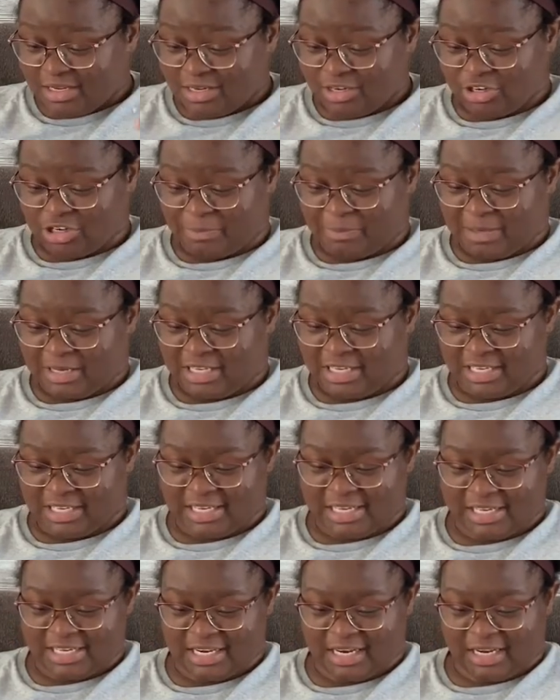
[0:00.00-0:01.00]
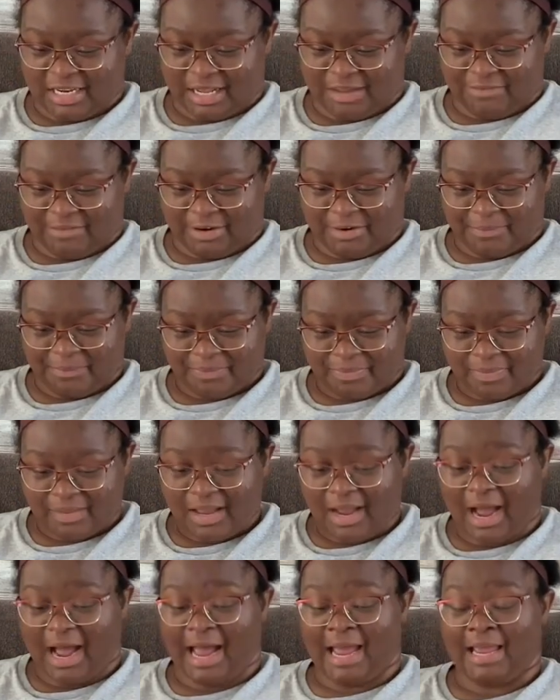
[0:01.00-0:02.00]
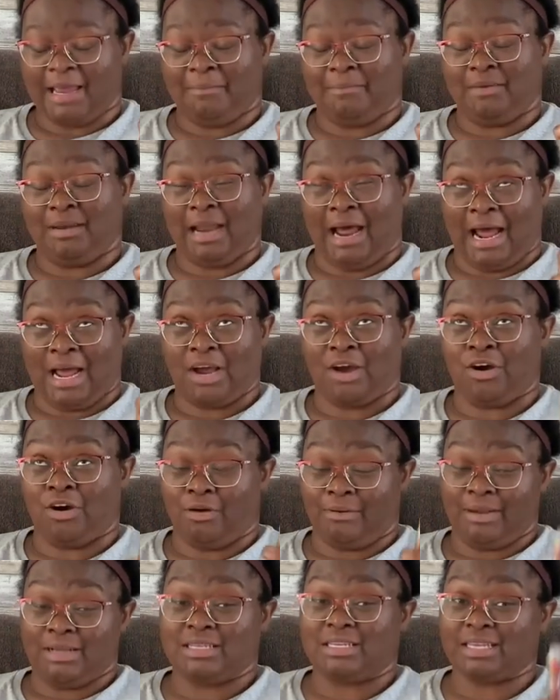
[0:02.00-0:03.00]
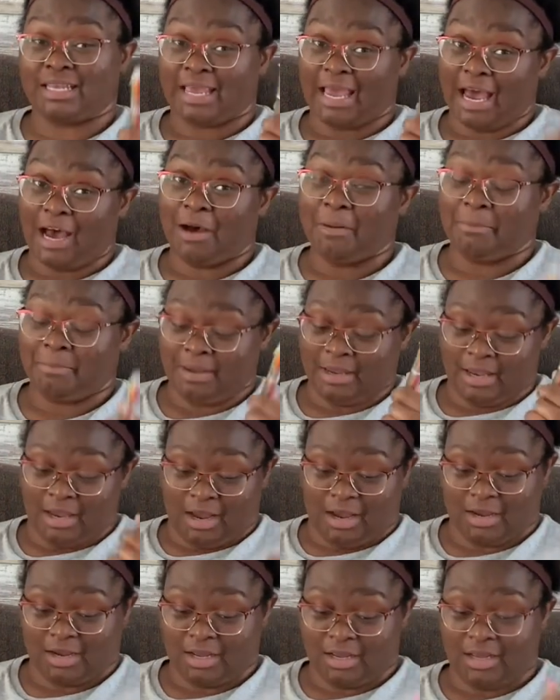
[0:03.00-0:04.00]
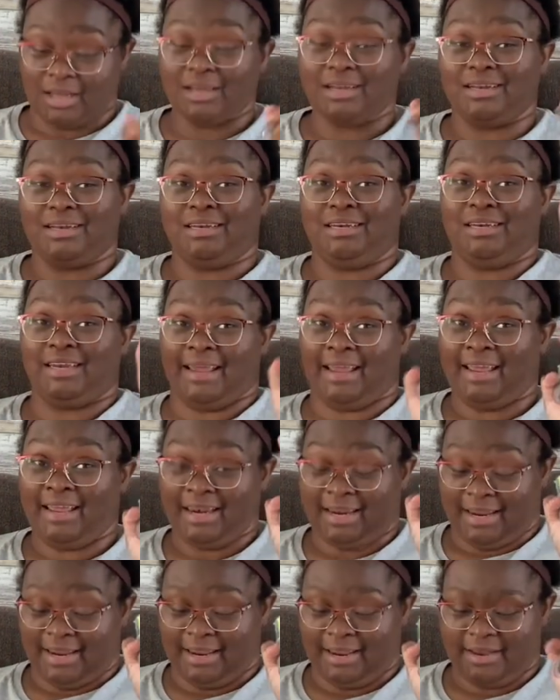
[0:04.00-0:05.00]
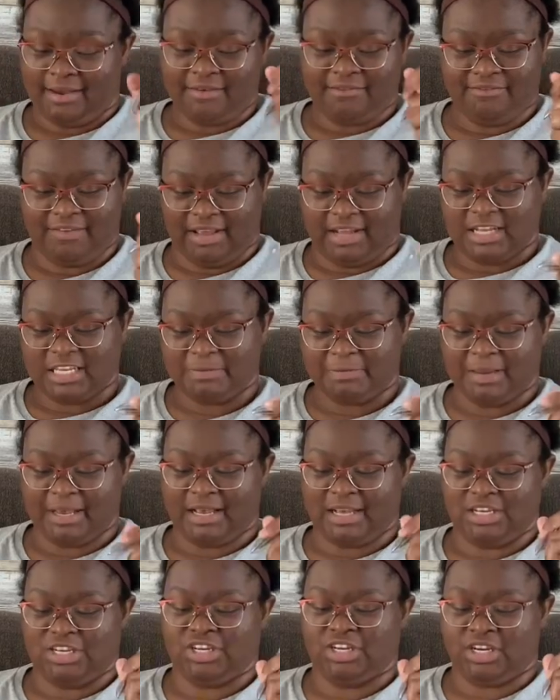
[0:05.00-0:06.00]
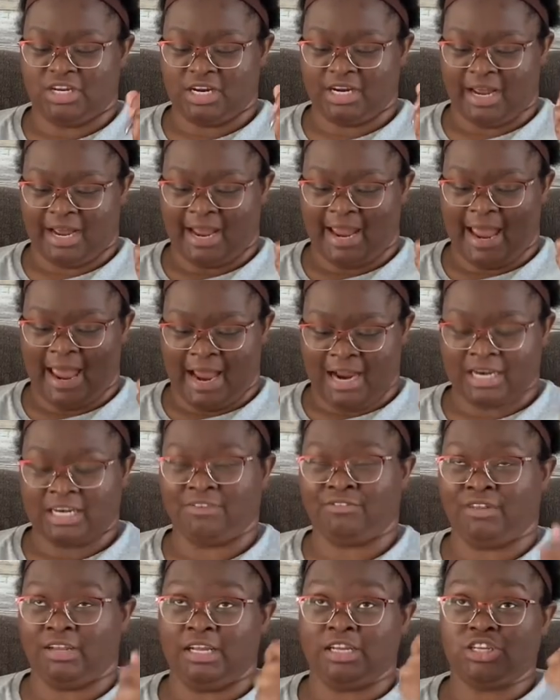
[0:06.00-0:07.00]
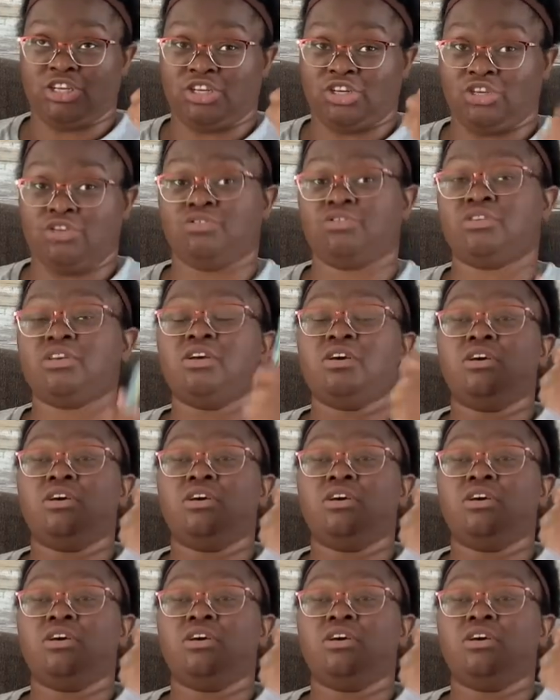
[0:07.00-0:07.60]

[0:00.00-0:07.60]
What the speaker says: Jumping to season 11. I am not going to count Bianca dating Vince because she did not actively choose